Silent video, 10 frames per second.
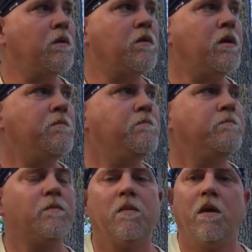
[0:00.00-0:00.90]
Okay,
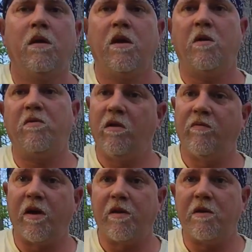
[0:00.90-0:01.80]
hopefully
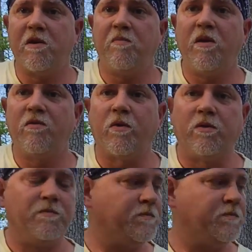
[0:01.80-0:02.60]
find that tip useful.